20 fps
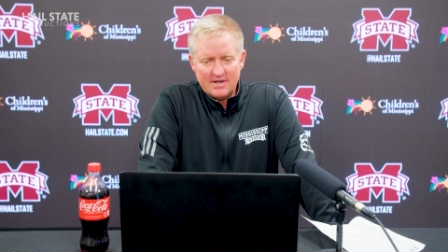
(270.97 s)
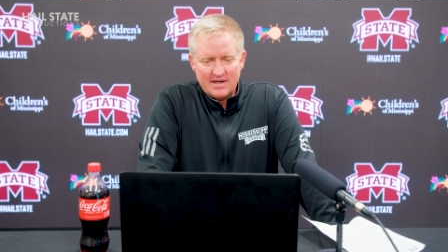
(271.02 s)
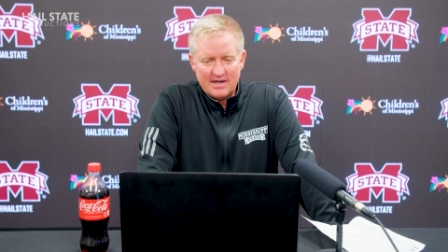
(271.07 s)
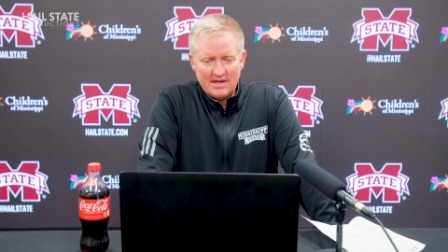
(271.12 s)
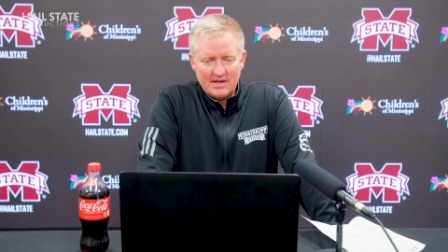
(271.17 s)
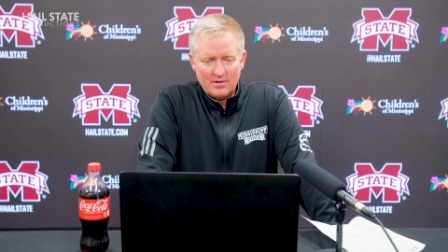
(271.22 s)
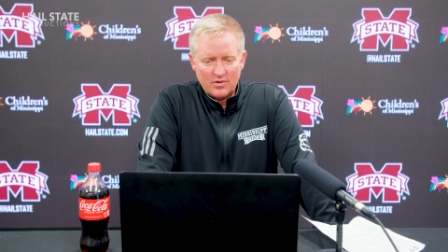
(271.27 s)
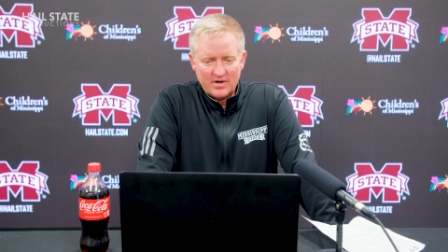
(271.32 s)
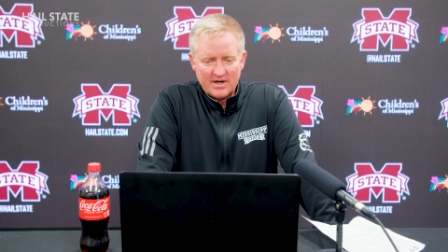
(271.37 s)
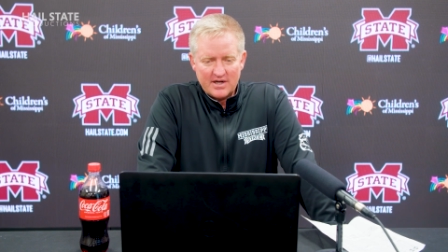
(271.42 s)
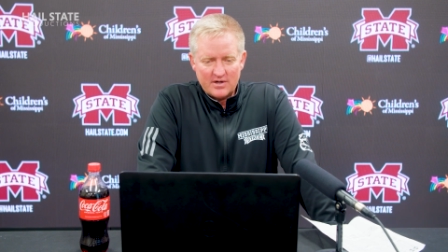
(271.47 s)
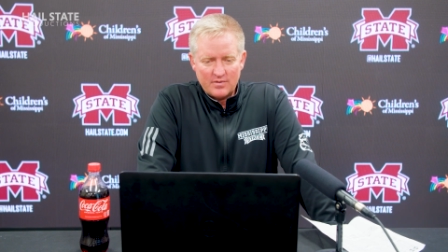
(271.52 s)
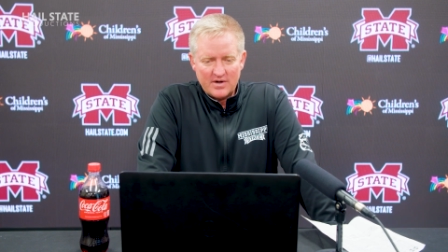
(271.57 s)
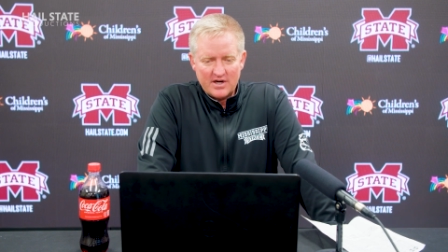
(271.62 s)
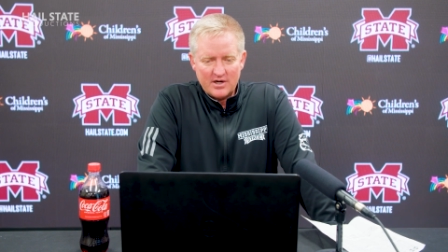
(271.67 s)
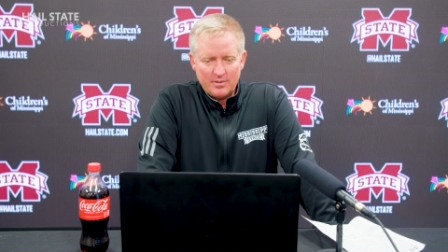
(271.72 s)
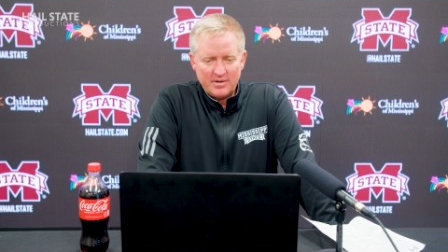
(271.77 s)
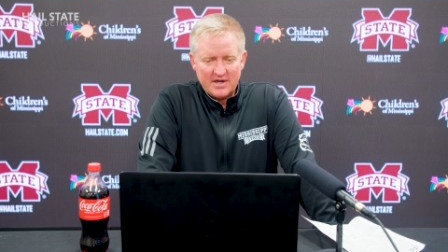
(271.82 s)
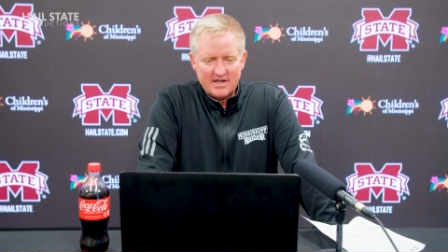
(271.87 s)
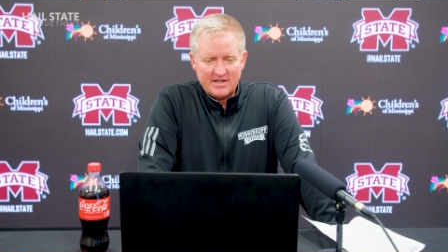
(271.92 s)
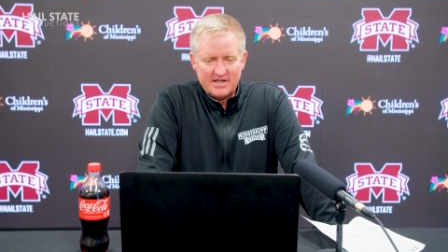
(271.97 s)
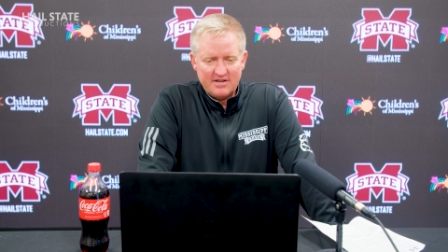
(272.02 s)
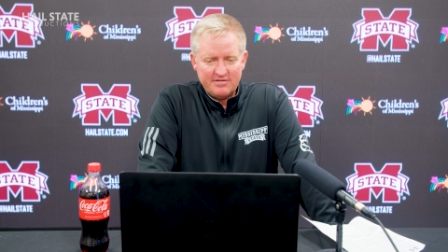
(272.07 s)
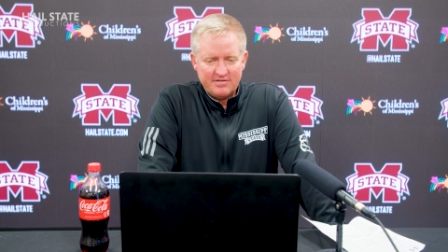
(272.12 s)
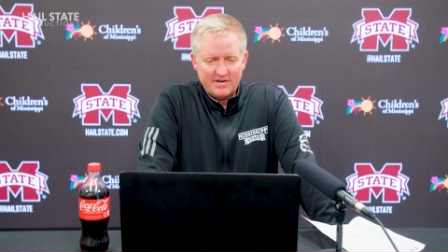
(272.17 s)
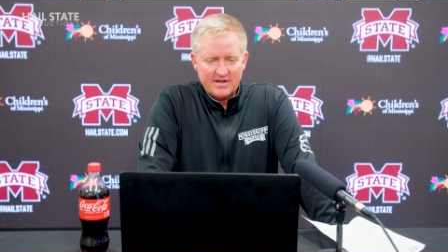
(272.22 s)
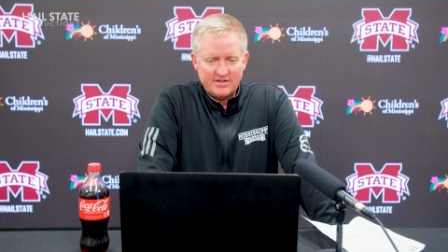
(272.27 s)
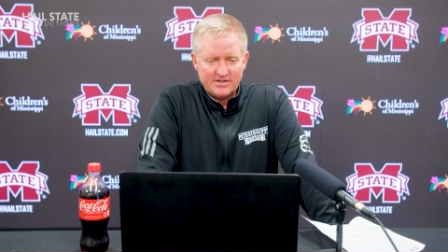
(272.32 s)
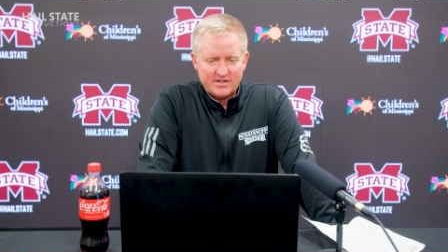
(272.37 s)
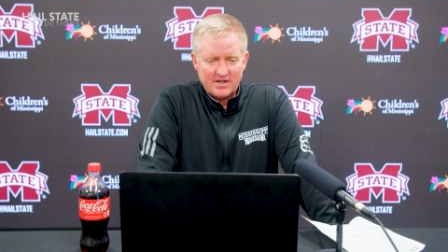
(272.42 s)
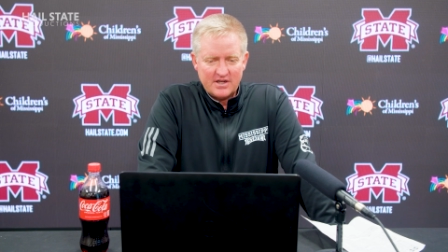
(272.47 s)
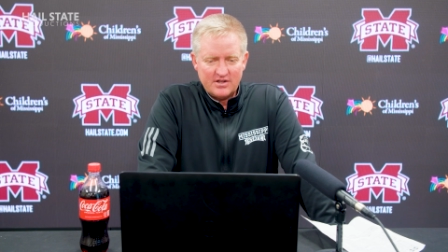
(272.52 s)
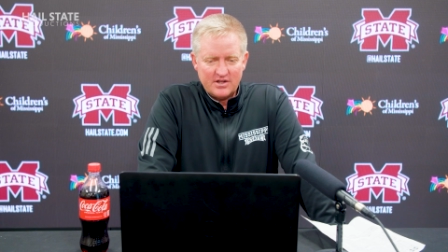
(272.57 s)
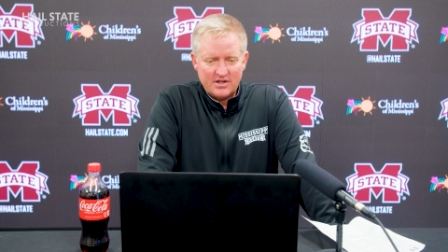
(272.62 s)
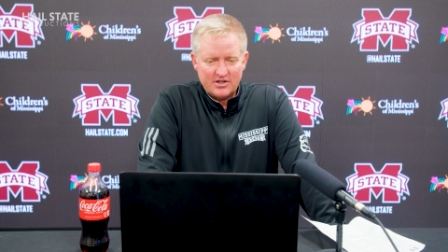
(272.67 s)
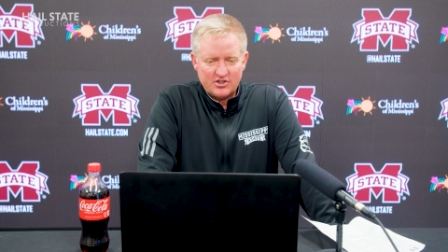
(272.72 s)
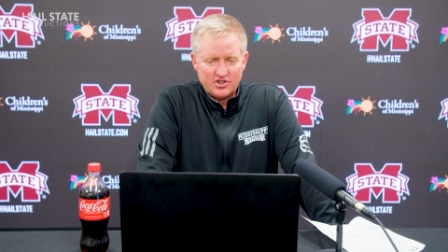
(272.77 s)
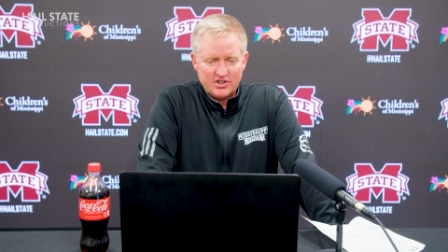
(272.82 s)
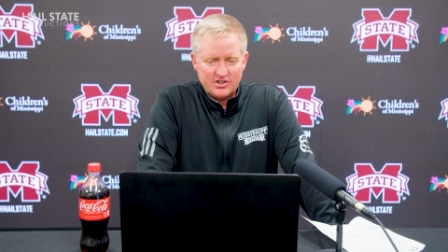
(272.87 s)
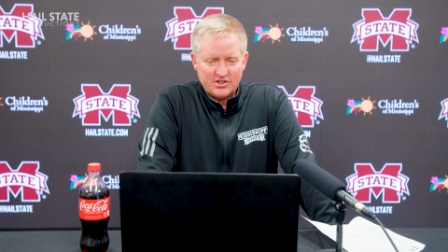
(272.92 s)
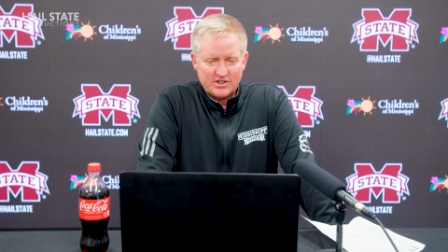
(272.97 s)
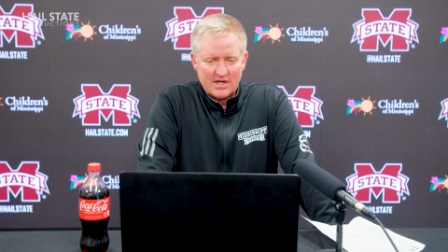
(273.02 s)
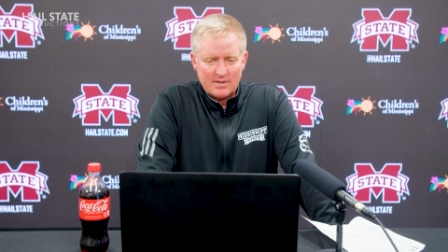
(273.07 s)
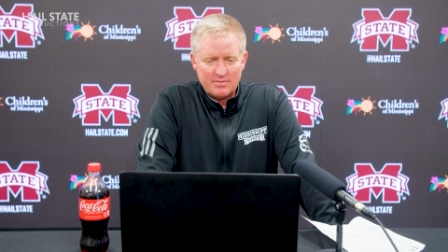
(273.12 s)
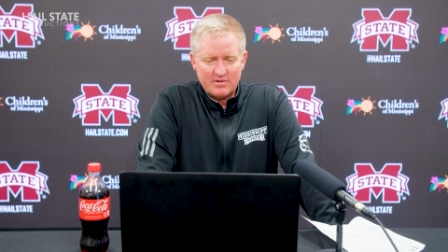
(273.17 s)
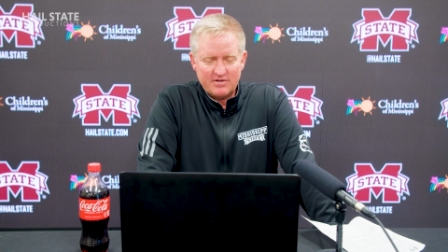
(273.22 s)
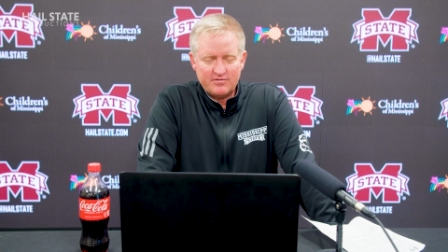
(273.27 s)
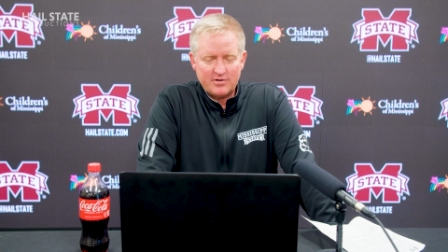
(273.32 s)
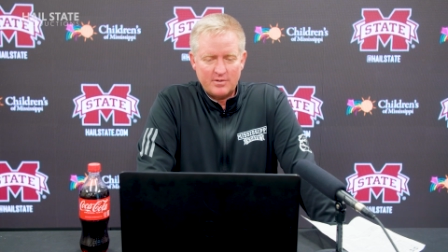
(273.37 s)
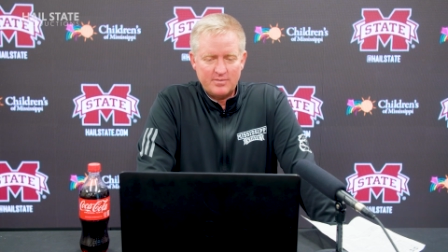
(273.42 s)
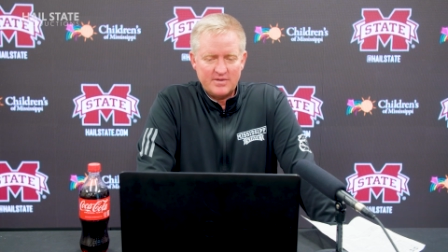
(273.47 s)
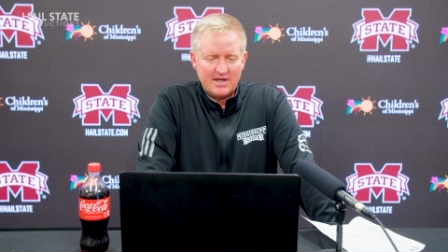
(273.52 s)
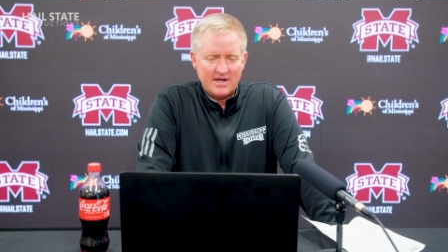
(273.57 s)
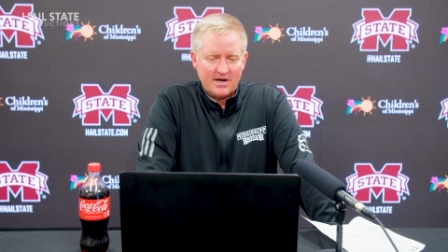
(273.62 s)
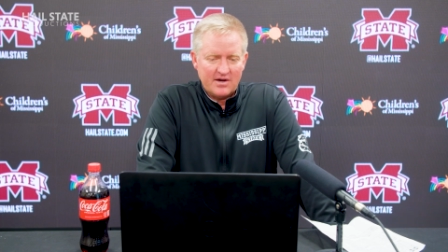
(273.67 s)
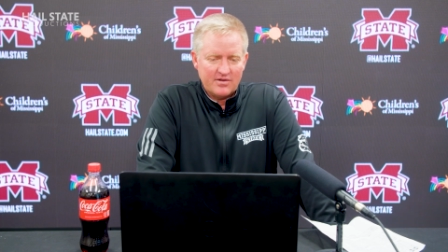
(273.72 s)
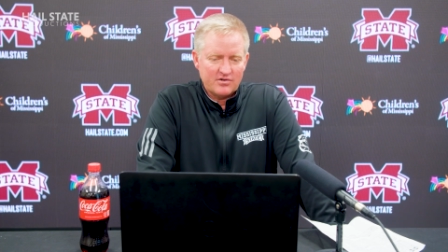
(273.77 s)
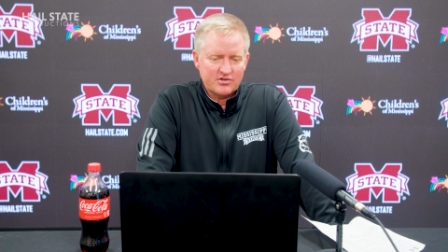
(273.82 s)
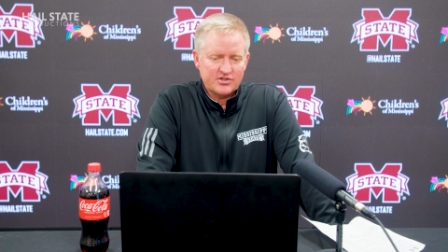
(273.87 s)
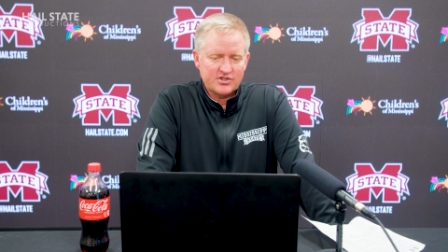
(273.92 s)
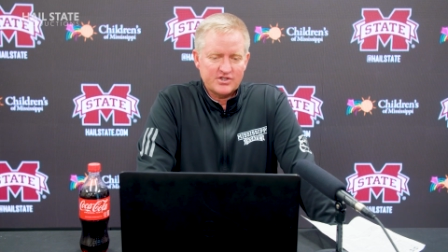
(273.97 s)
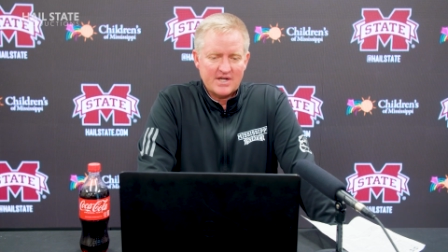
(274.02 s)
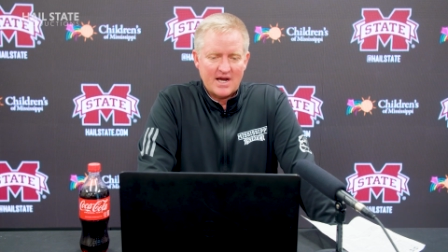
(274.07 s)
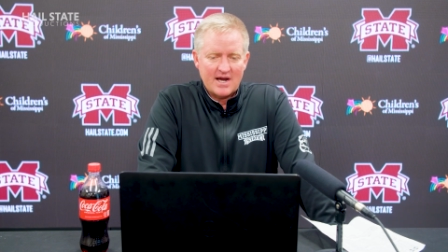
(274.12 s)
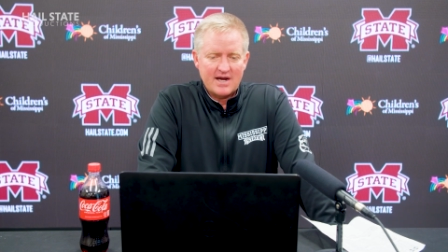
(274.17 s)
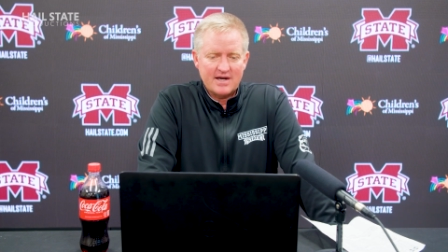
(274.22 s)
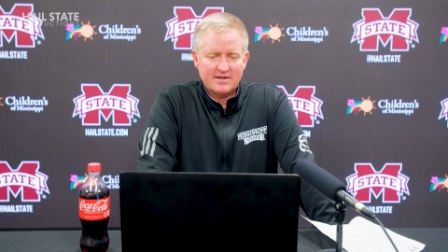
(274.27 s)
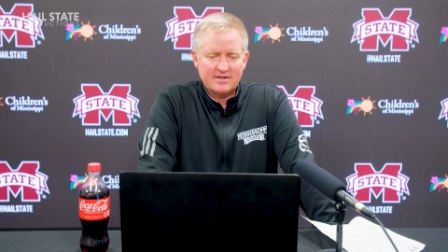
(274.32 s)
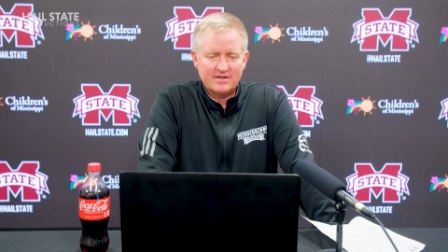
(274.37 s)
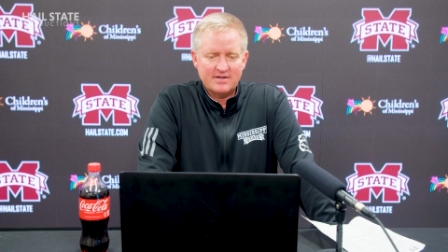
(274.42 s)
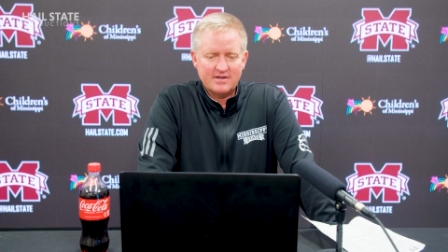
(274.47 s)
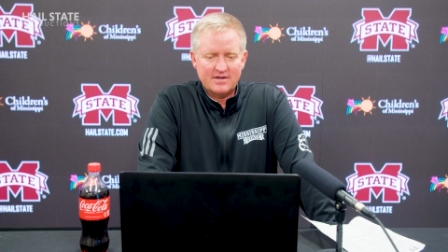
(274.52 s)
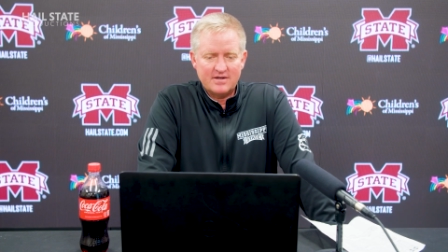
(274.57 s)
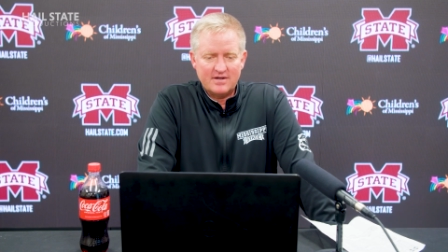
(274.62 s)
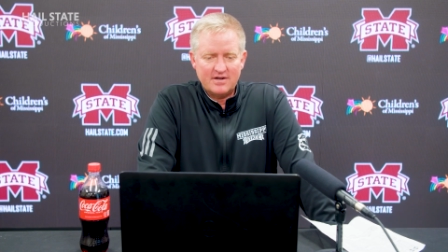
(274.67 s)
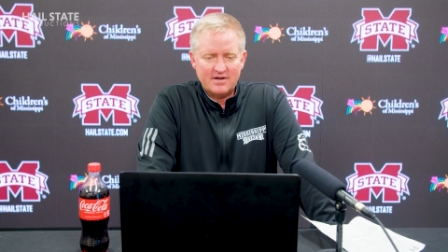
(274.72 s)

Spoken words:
and we're getting ready to play defense, and then she's coming from the other side